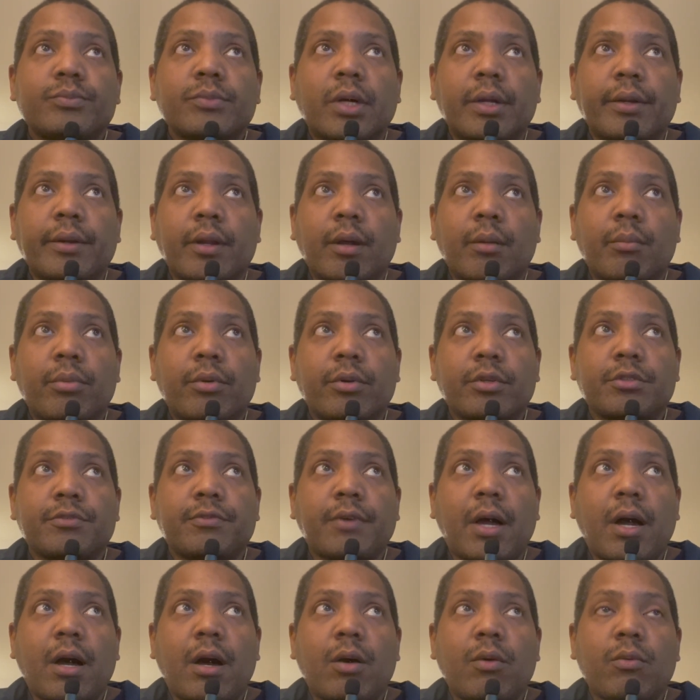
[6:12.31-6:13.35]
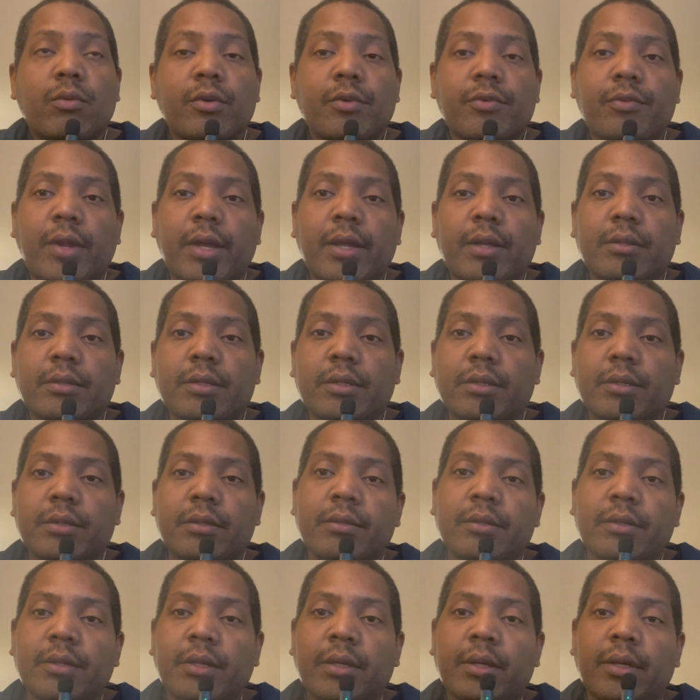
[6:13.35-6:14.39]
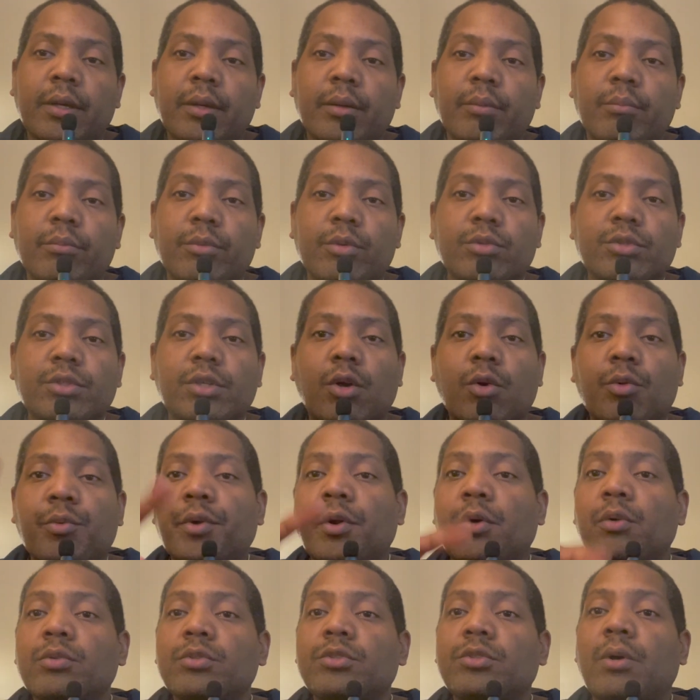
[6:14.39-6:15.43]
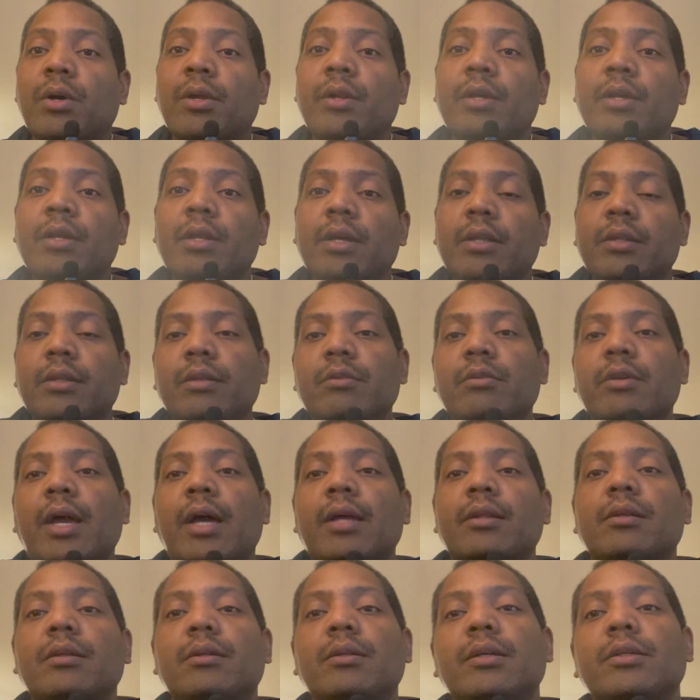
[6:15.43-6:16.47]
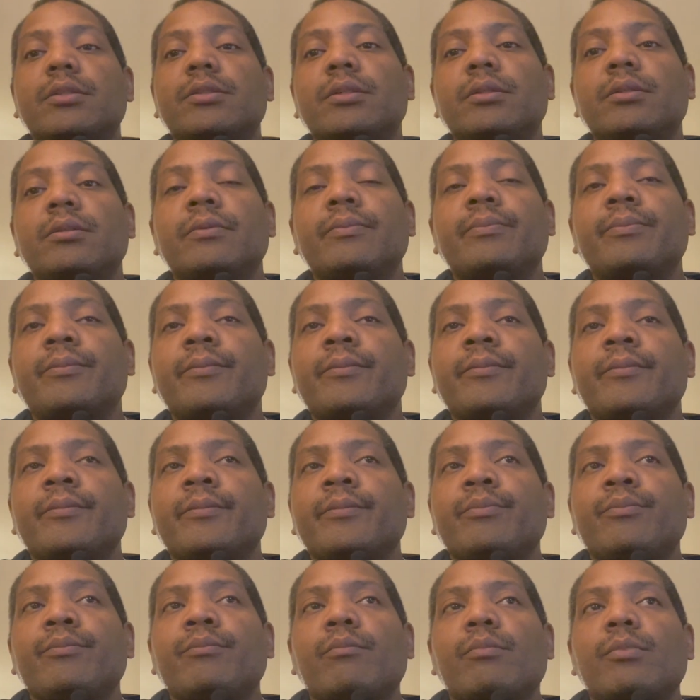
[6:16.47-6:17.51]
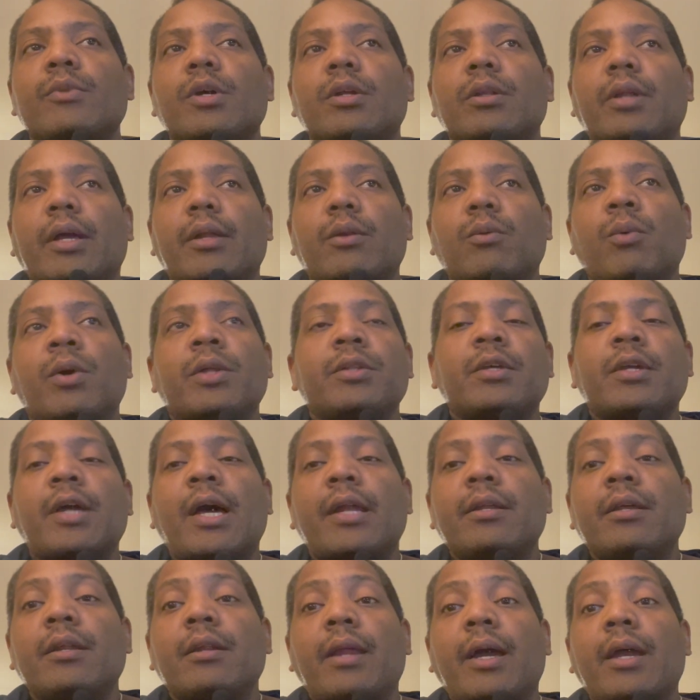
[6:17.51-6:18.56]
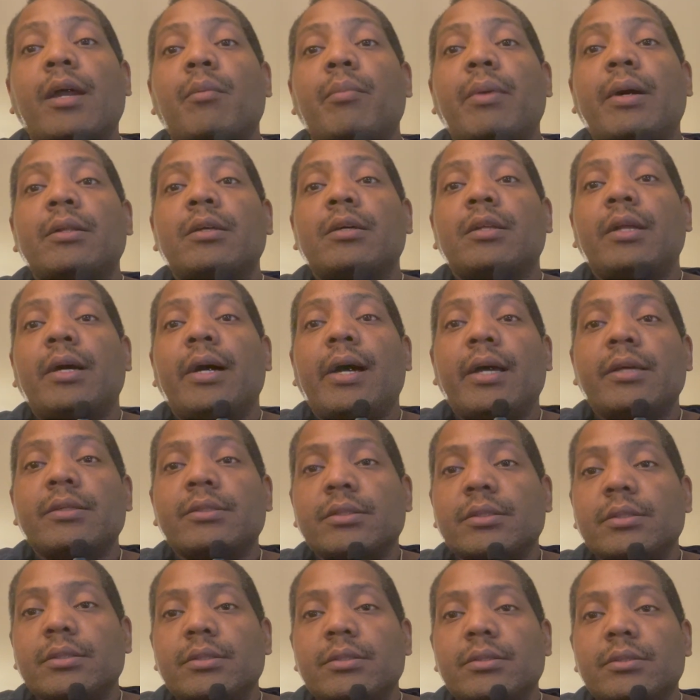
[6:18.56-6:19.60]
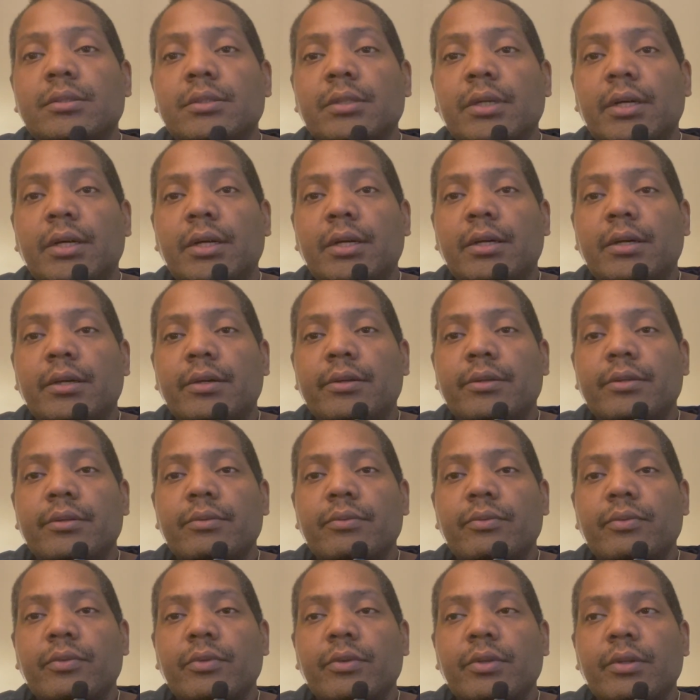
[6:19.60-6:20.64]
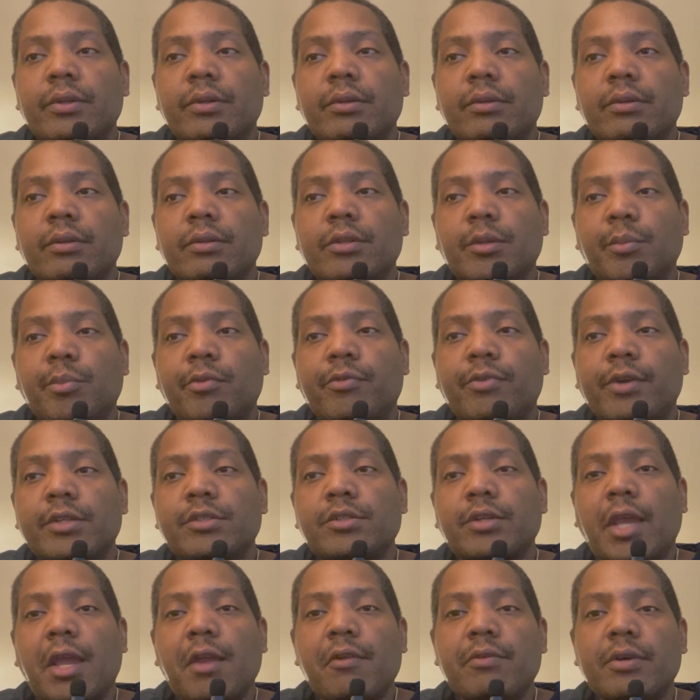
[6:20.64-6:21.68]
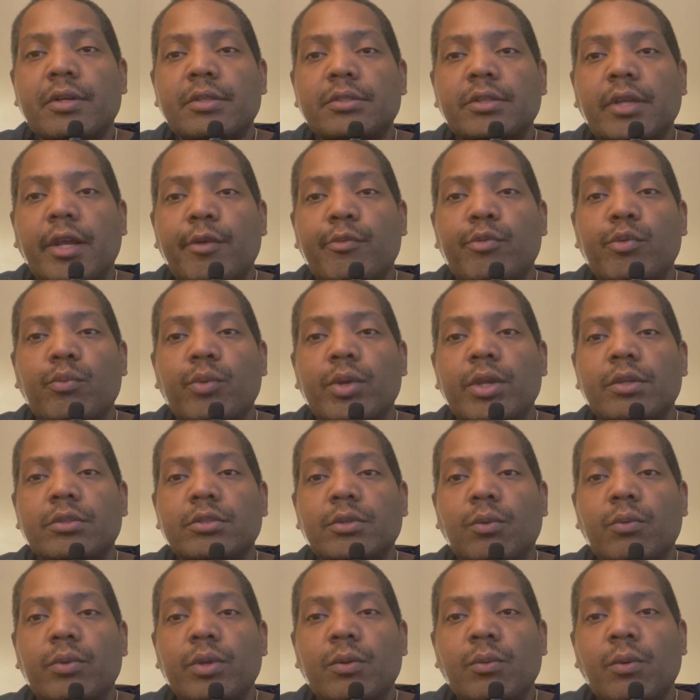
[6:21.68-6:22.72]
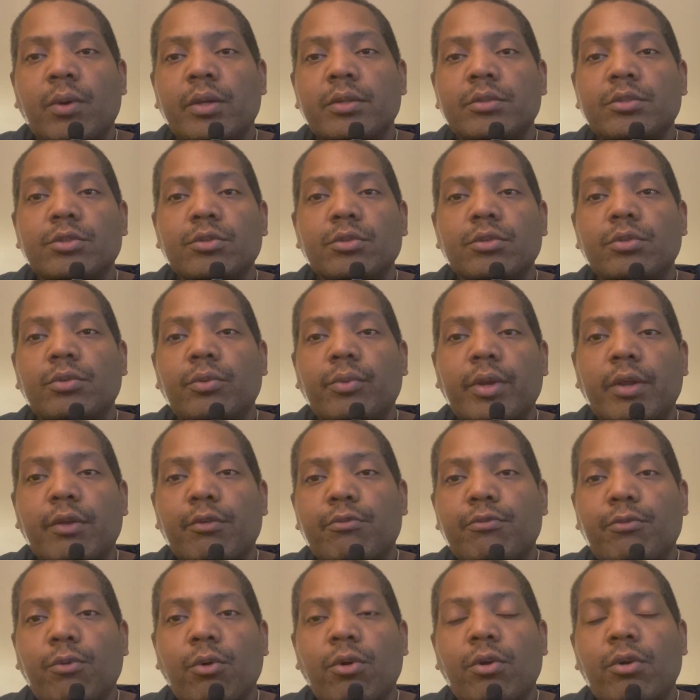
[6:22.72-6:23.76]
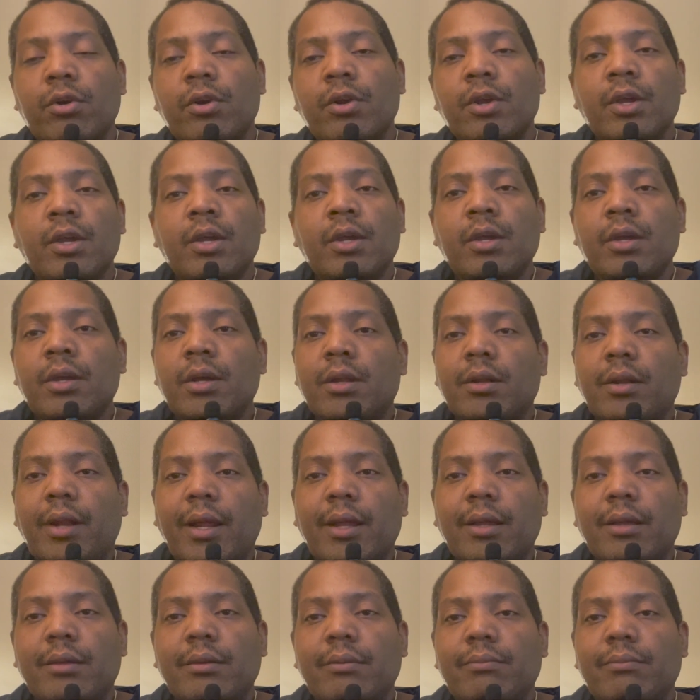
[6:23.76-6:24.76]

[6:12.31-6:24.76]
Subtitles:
numbers file with like the musical notes on it, and then you had to listen. Like one thing I didn't like about the class is the professor gave us every week, so week one, two, three, and four, like